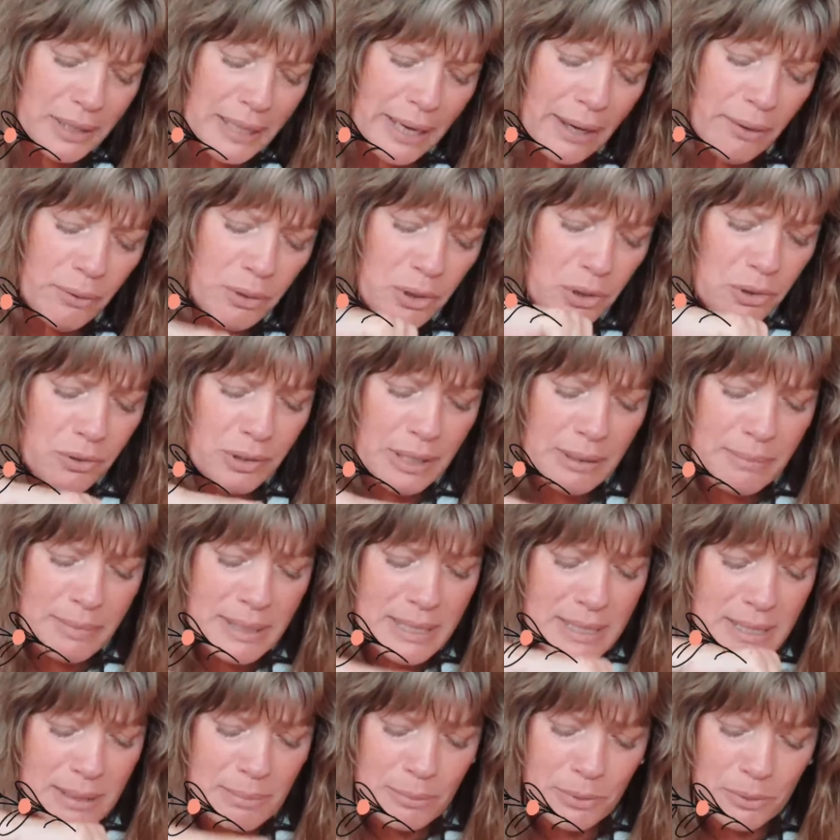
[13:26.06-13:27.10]
how creamy
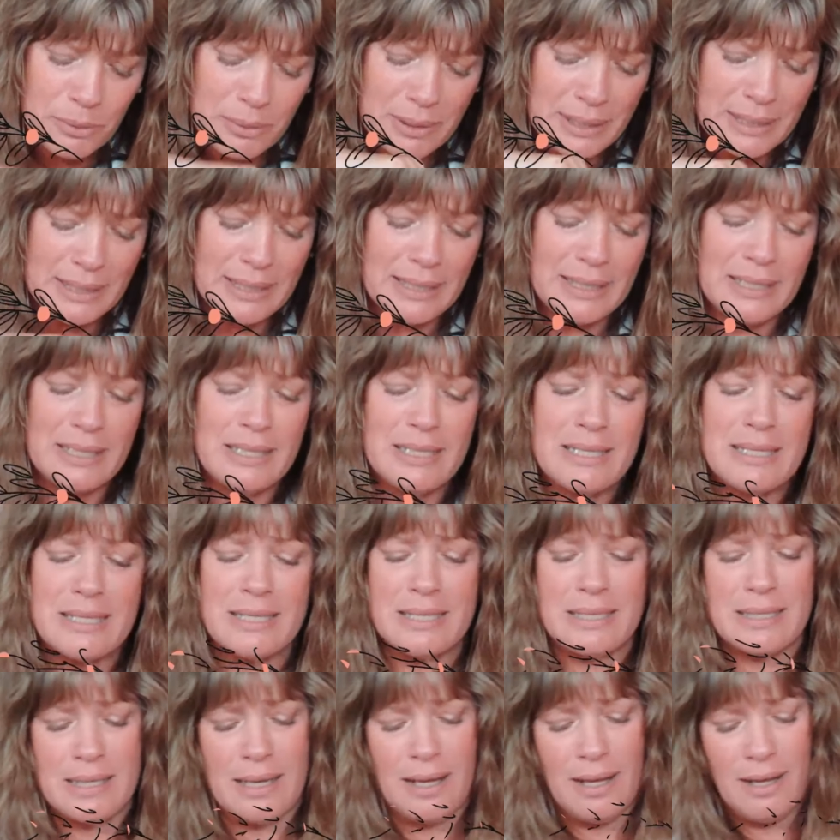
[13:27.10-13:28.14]
smooth it is.
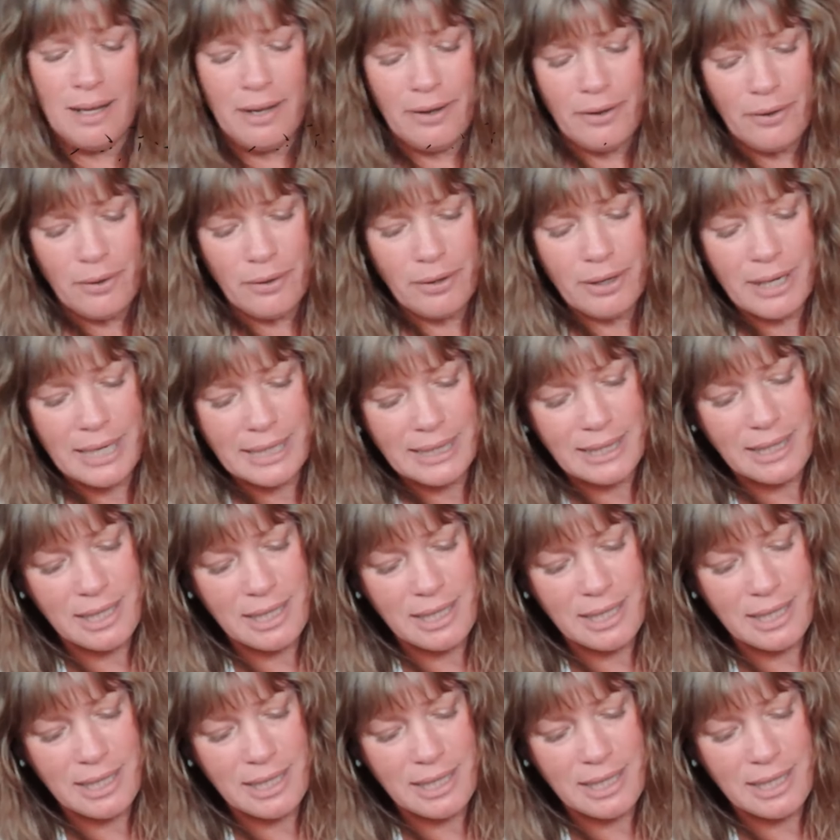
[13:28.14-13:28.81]
Look at